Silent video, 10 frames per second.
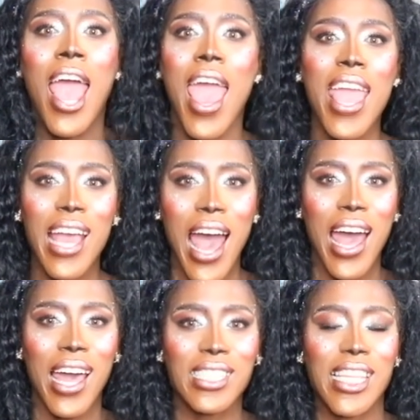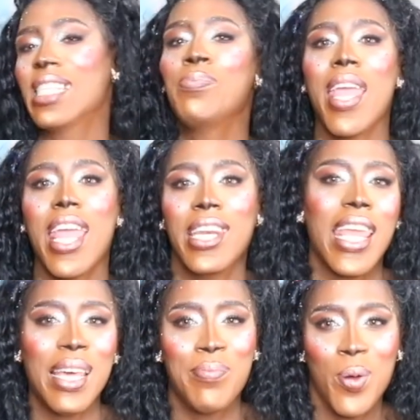Hey guys, it's me,
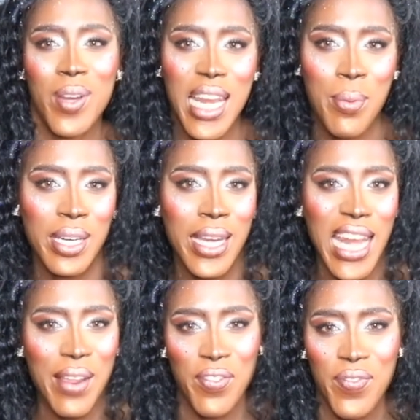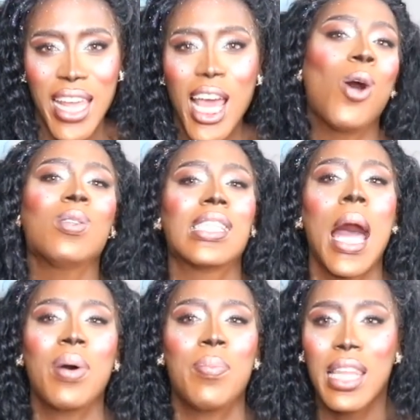Nina Bonina, Banana Fofana, Osama